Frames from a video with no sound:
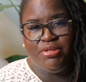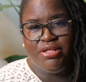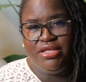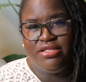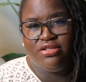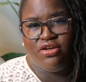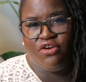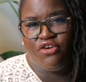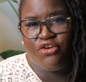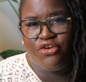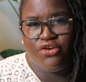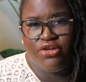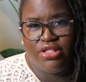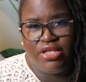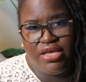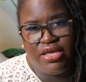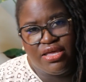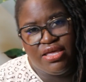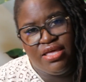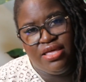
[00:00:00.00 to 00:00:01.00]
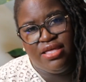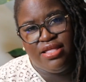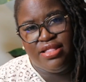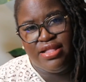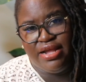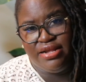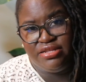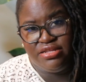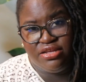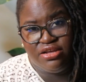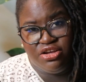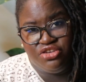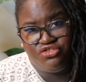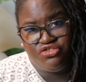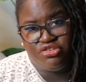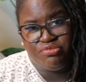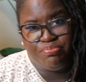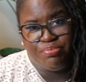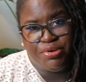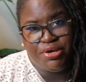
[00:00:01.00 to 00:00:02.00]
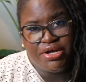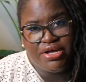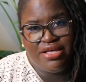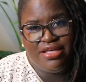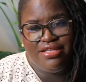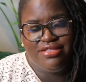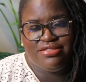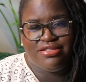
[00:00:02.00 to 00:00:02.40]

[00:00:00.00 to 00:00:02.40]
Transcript: But these are early 1900s book.